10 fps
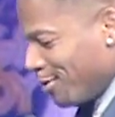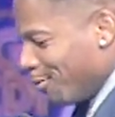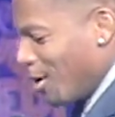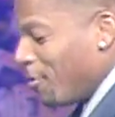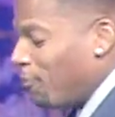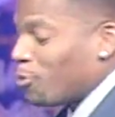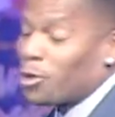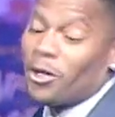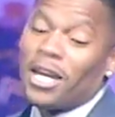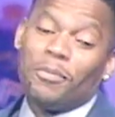White folk
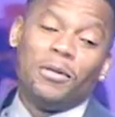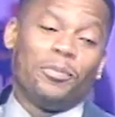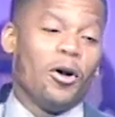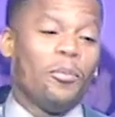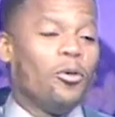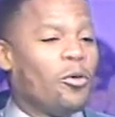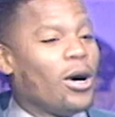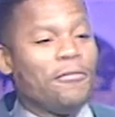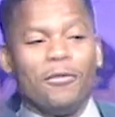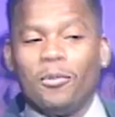don't know how to be broke, boy.
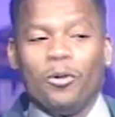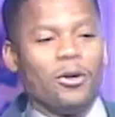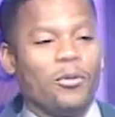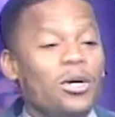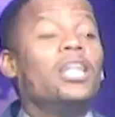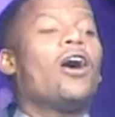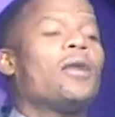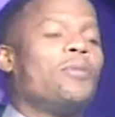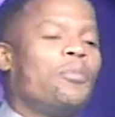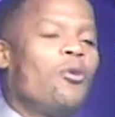White folk, boy, we know how
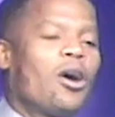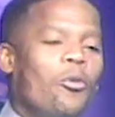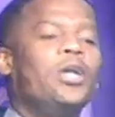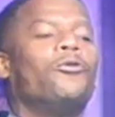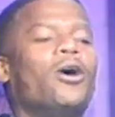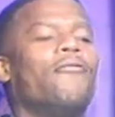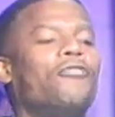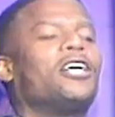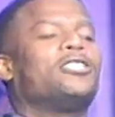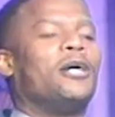to be poor, cause we grew up
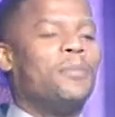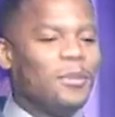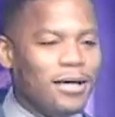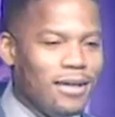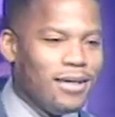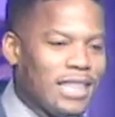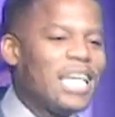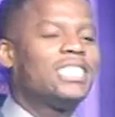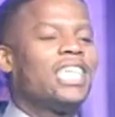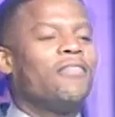fucked up.
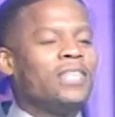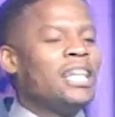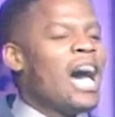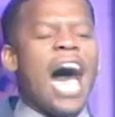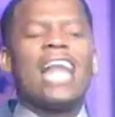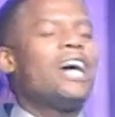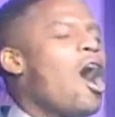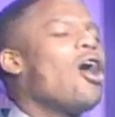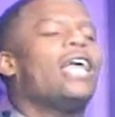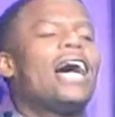Thanksgiving,
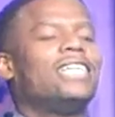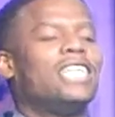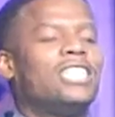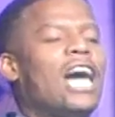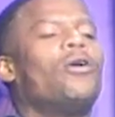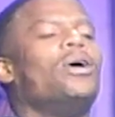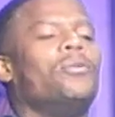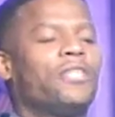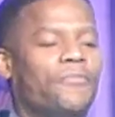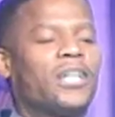all the holidays. Halloween
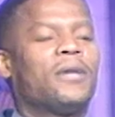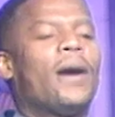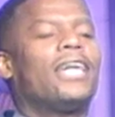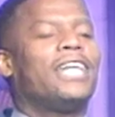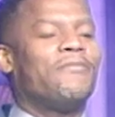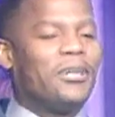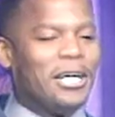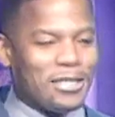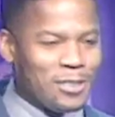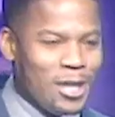was a fucked up holiday for
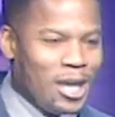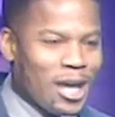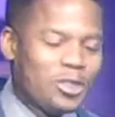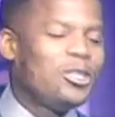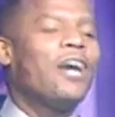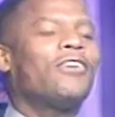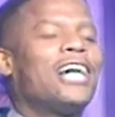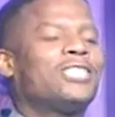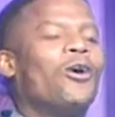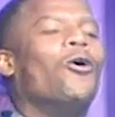us. Cause you never
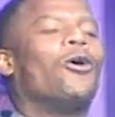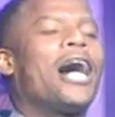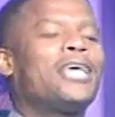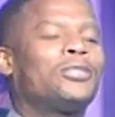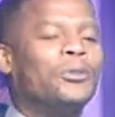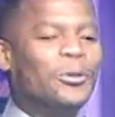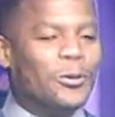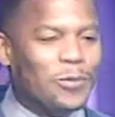got the whole costume.